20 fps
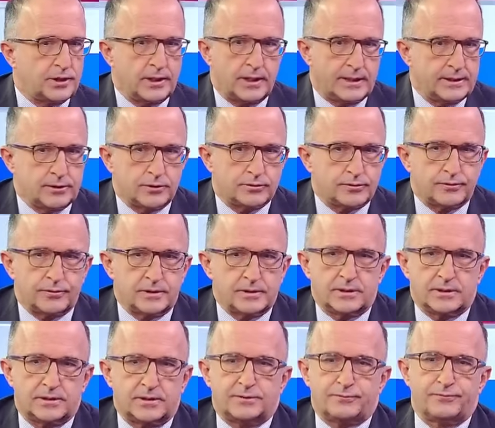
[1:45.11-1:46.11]
industry.
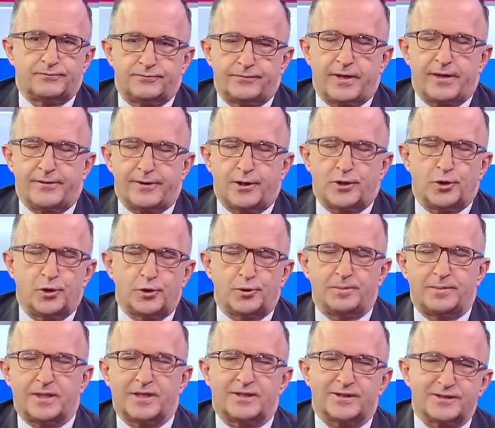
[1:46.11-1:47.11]
This is very good
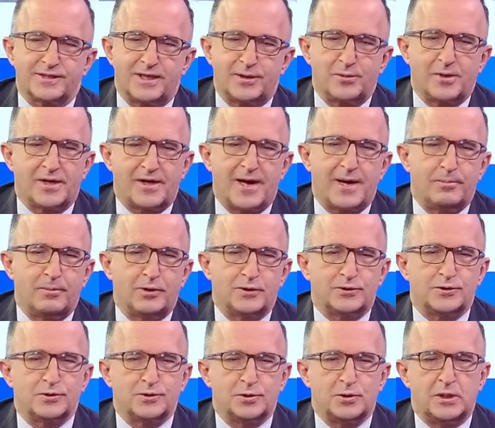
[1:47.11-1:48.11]
because they were able
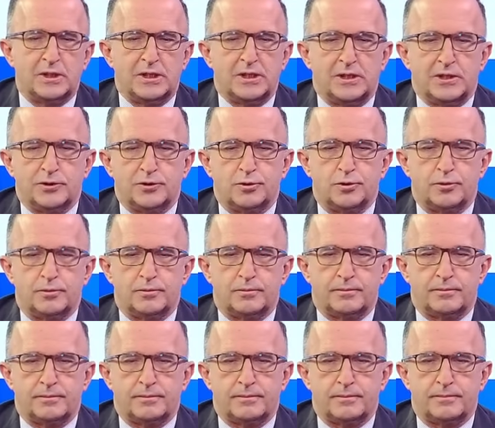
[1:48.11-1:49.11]
to
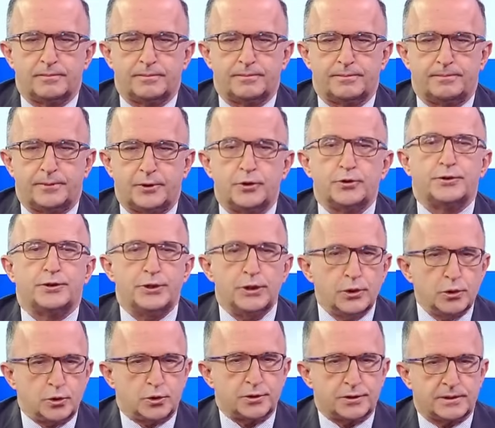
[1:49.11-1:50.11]

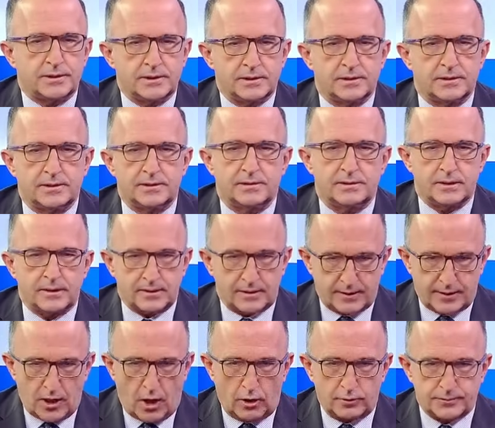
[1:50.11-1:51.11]
produce
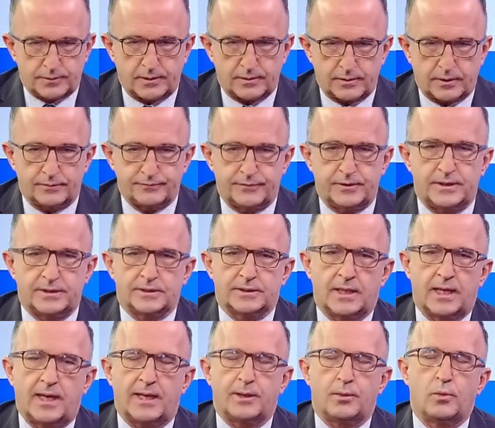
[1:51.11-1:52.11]
an object of this
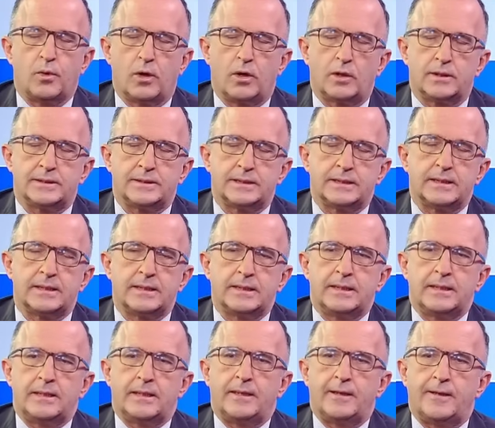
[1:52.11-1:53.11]
high quality.
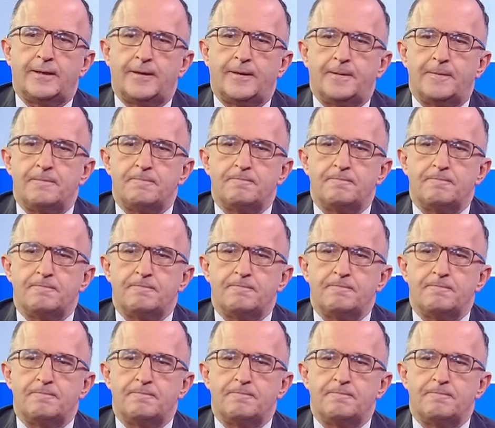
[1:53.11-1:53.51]
Mm-hmm.